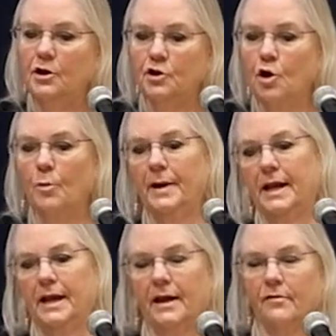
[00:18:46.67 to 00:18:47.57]

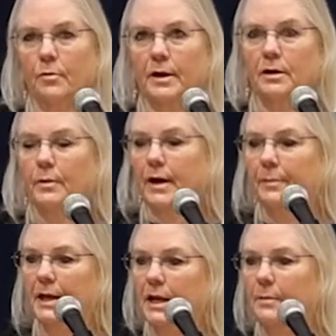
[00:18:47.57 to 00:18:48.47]
Nobody had ever written a
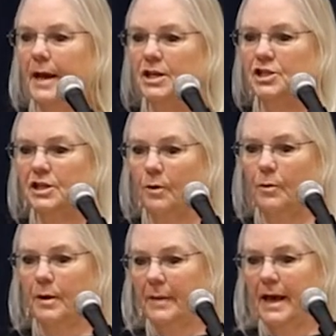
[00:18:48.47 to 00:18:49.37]
Wikipedia page until
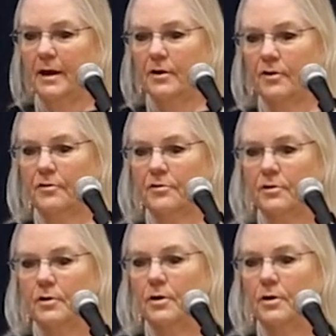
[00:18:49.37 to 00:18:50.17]
one of my editors,